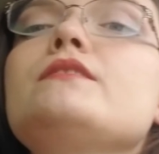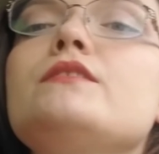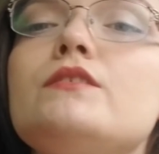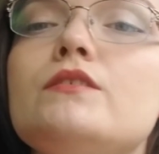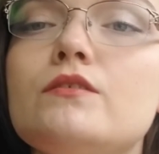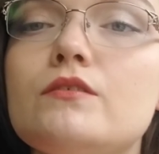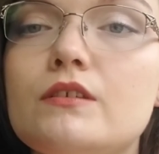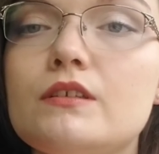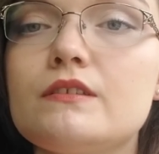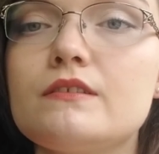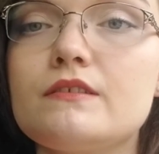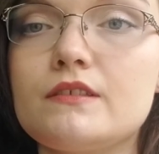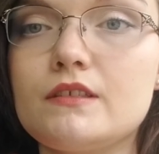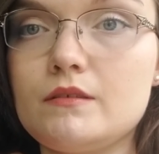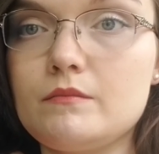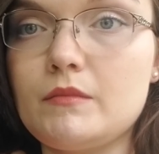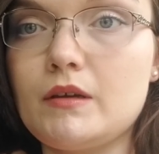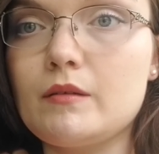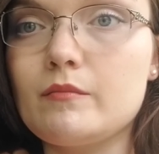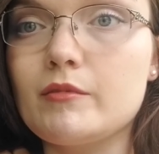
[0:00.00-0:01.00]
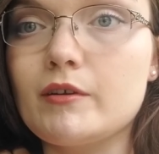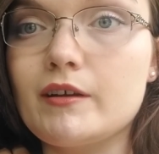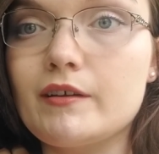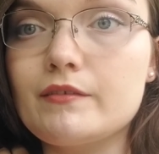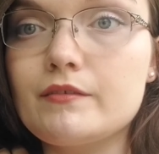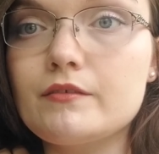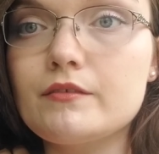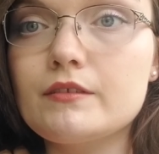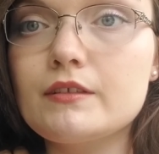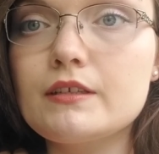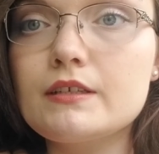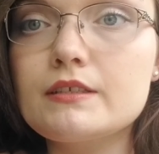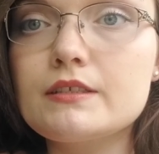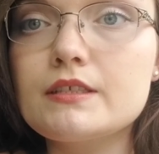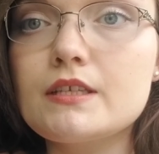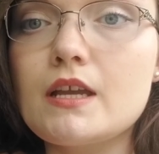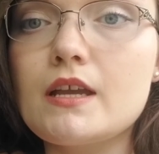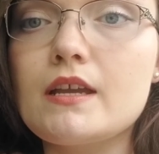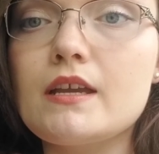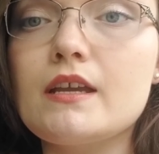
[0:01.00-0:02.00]
you can see my bra through this,
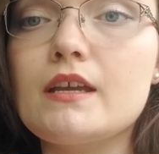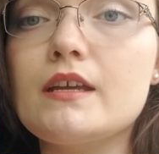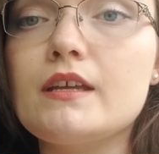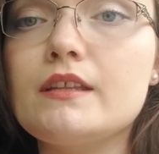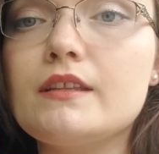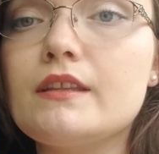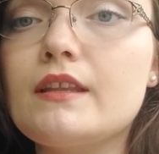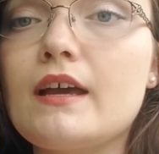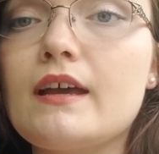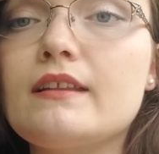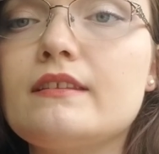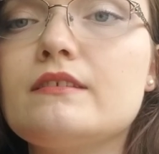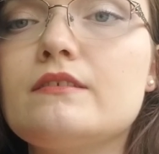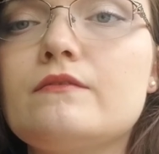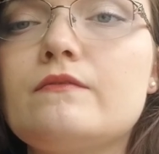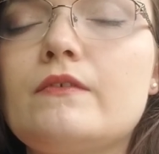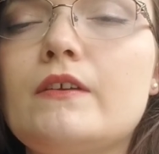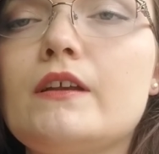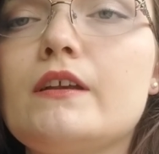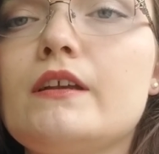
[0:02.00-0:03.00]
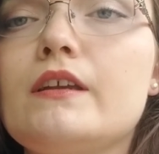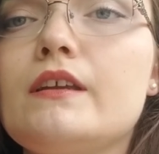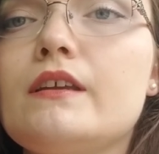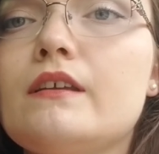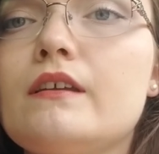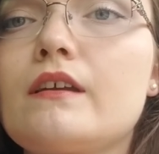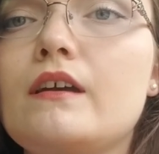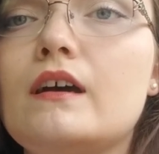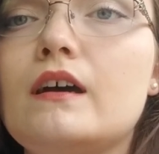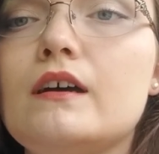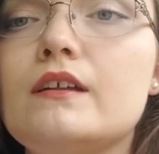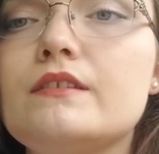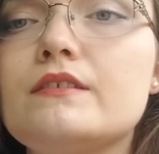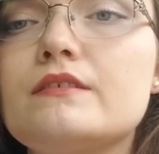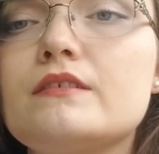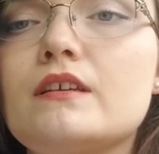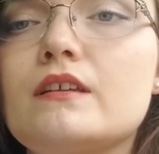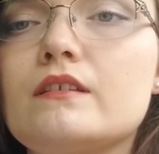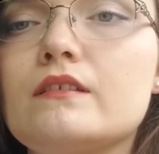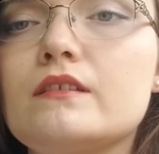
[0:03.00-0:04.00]
and that's very
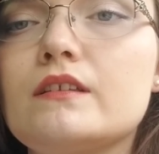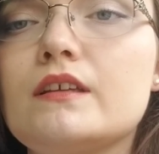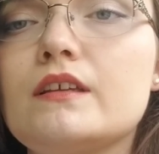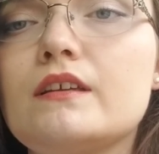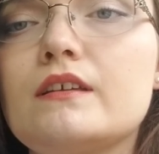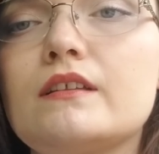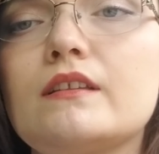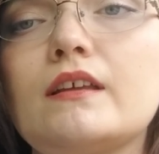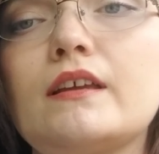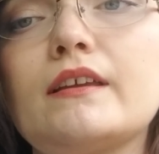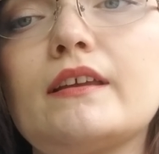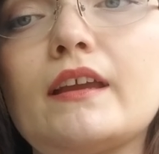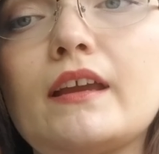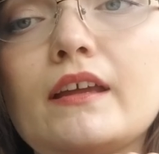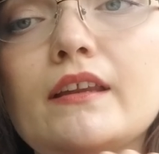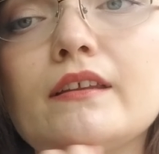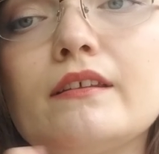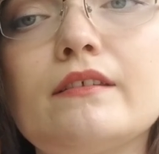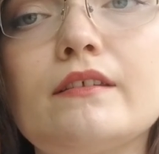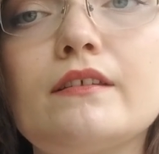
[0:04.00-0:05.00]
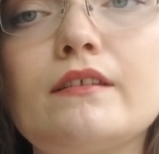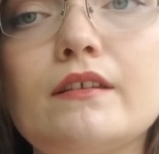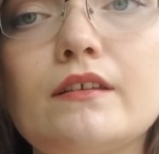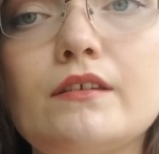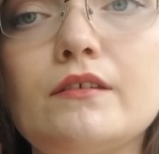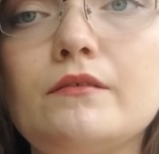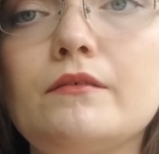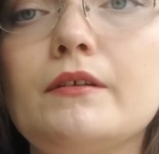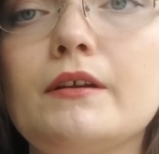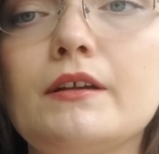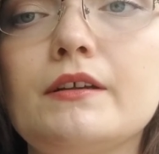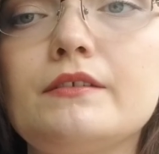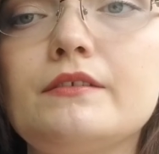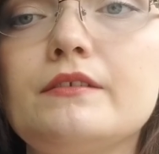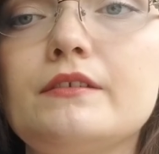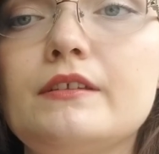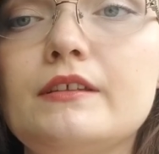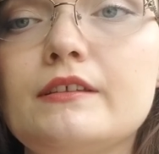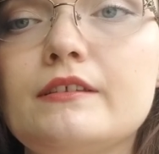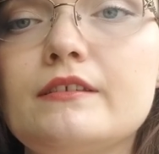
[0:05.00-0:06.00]
unsettling. Like anything that you wear
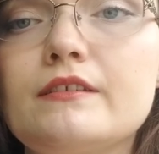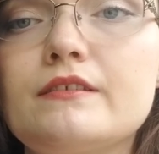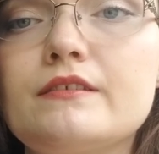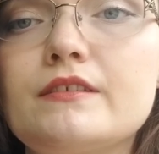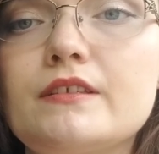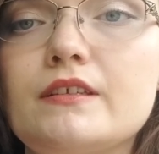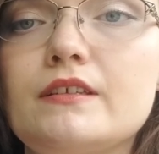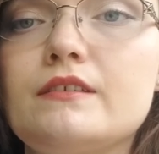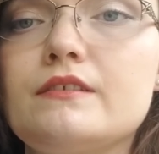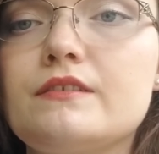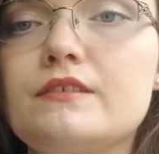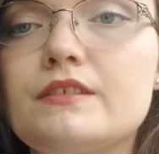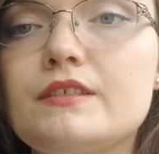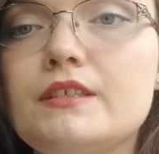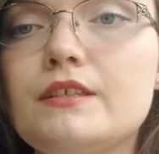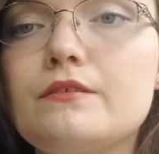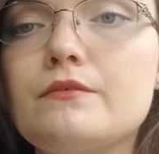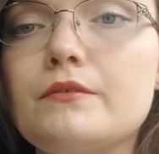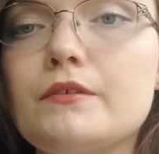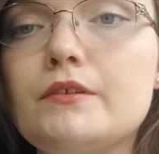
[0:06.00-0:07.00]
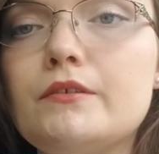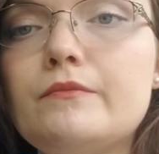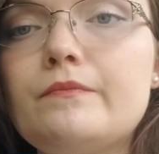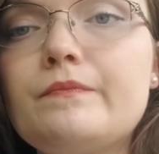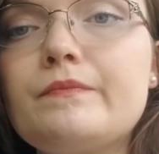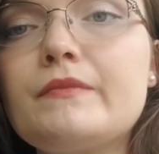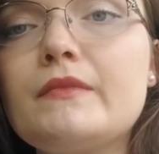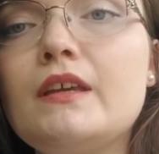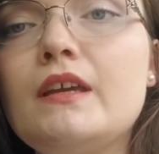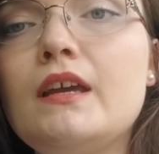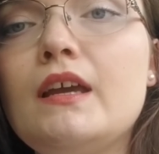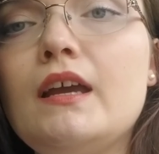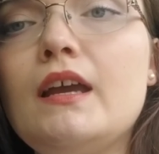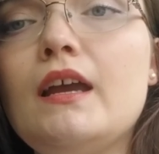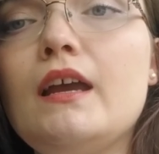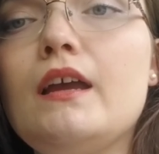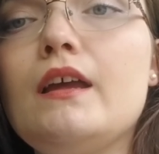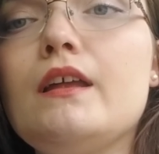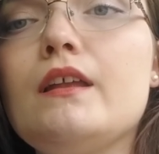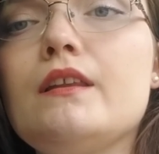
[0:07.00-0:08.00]
underneath this is see-through.
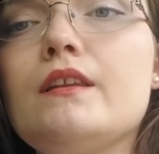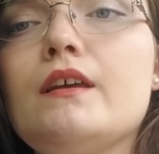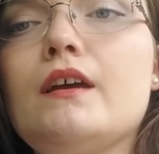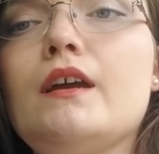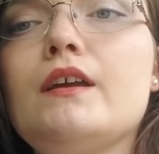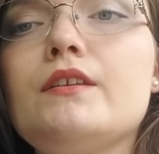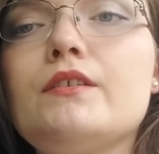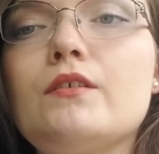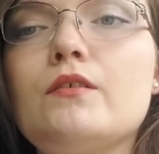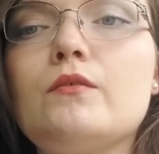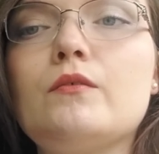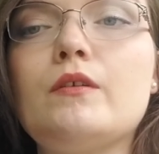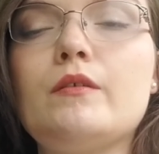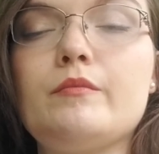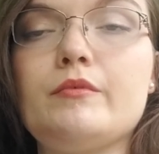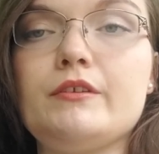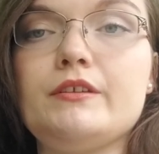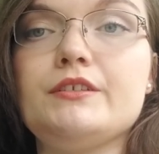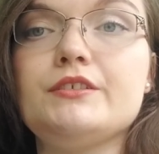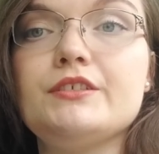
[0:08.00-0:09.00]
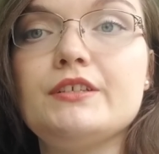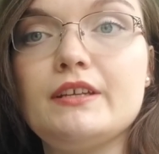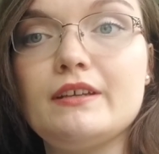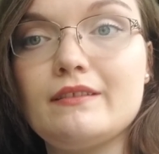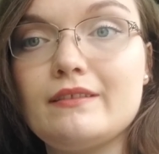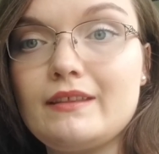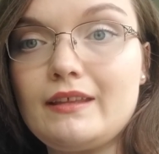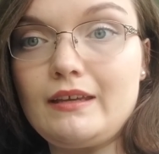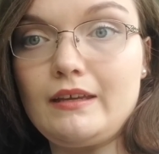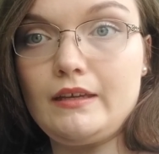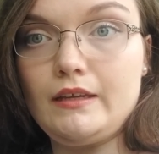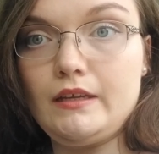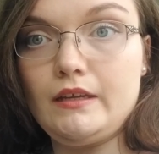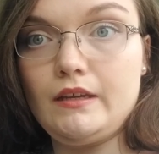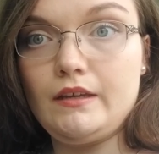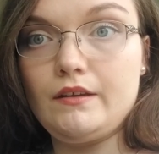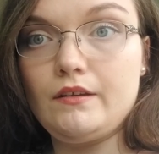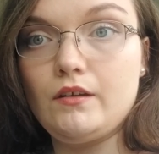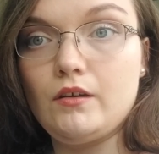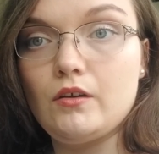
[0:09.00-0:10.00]
And I don't appreciate that
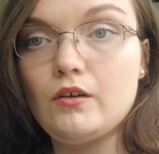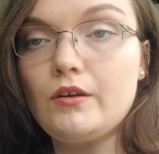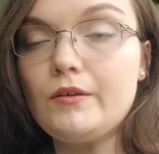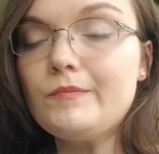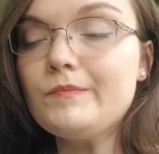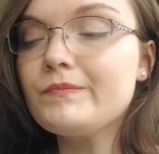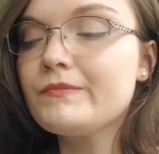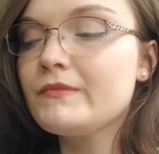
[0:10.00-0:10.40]
at all.